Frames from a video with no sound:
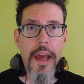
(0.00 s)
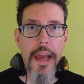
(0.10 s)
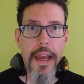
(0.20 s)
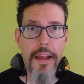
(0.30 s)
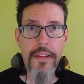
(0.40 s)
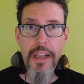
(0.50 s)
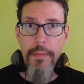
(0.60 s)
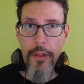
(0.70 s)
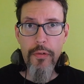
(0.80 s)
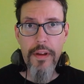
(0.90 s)
And to
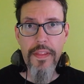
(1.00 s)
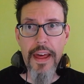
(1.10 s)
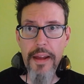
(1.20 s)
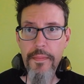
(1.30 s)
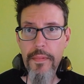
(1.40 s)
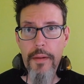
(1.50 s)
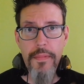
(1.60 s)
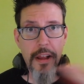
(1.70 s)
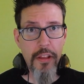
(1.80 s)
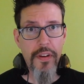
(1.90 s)
demonstrate that, um,
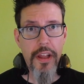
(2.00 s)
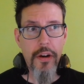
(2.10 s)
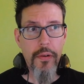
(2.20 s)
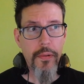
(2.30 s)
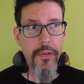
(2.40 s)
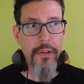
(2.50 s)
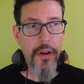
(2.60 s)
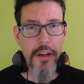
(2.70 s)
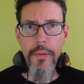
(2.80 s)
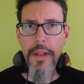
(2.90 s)
next video,
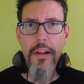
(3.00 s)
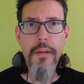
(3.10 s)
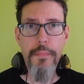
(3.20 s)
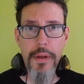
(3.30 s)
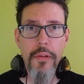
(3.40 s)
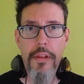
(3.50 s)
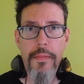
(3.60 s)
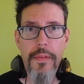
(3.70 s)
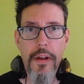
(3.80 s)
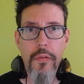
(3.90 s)
I think we'll actually build
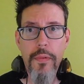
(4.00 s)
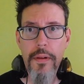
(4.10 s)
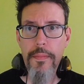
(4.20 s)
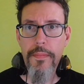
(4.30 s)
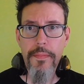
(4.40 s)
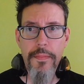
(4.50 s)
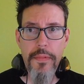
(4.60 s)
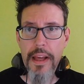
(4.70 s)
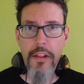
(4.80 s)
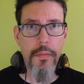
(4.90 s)
something. We'll
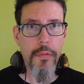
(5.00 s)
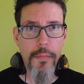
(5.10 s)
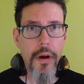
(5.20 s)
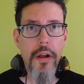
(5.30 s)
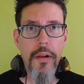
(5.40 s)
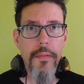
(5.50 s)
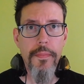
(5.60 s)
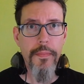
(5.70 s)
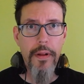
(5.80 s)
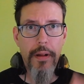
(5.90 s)
take some
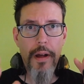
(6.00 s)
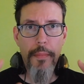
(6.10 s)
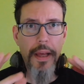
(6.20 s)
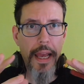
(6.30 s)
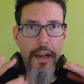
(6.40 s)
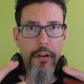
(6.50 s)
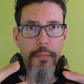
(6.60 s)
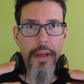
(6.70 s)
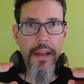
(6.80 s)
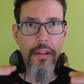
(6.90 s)
small uh, mechanical
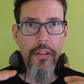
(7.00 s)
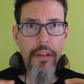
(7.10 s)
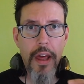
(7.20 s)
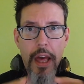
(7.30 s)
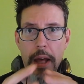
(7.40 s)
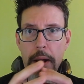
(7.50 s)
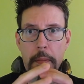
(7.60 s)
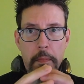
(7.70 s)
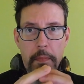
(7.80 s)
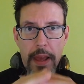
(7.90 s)
piece
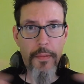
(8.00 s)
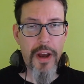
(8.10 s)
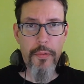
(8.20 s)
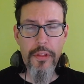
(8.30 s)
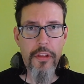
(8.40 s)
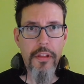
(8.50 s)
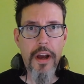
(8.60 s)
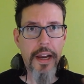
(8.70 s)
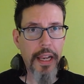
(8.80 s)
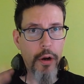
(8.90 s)
and, and, we'll just
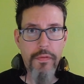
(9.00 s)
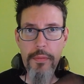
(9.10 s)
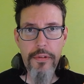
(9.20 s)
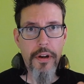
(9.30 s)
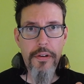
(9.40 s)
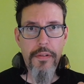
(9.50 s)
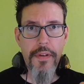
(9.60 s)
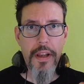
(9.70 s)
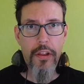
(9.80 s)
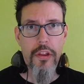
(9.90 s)
knock it out from start to
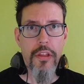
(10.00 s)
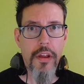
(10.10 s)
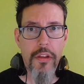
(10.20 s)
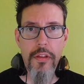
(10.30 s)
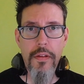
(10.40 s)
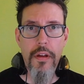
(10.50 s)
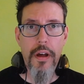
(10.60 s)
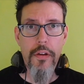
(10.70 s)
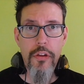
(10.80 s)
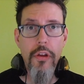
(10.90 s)
finish and just
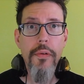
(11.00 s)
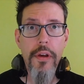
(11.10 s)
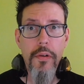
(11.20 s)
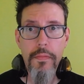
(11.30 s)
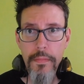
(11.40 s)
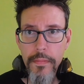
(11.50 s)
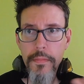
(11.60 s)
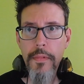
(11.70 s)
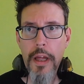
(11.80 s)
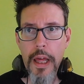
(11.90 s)
uh, show you
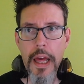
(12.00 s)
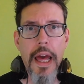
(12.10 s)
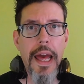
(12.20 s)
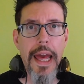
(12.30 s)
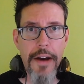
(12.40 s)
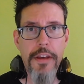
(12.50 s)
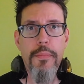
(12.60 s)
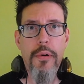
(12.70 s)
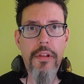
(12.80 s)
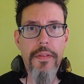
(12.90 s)
how you
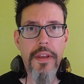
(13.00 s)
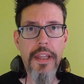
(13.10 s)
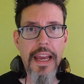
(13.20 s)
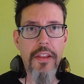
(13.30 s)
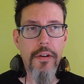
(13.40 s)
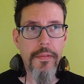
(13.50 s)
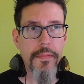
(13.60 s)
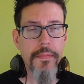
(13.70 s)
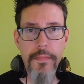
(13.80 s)
put something together